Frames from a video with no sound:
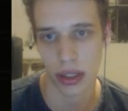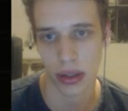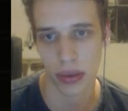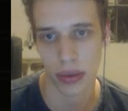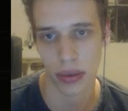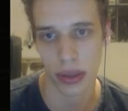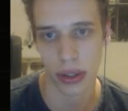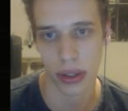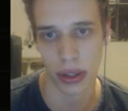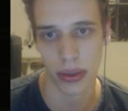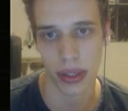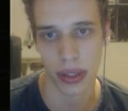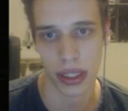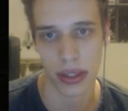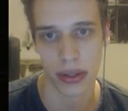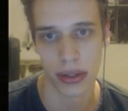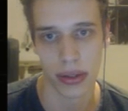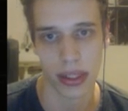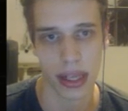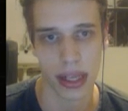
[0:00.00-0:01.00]
will go
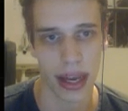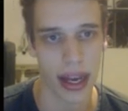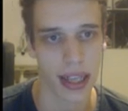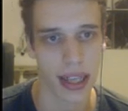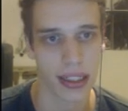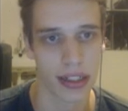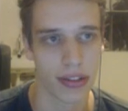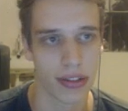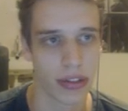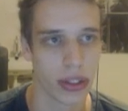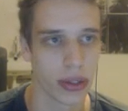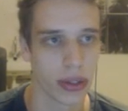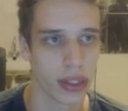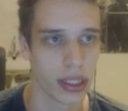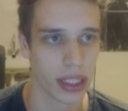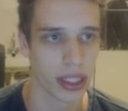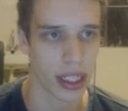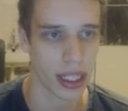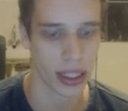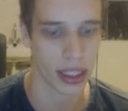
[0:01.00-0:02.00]
into the gas and fill
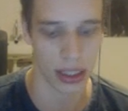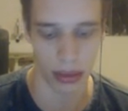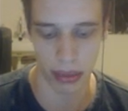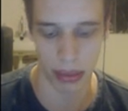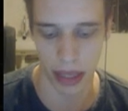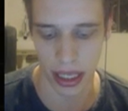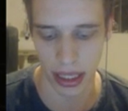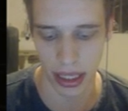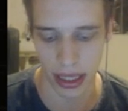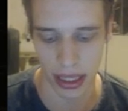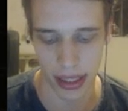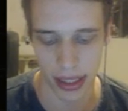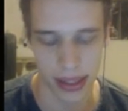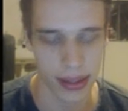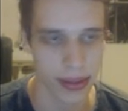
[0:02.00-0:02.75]
this gas up nicely.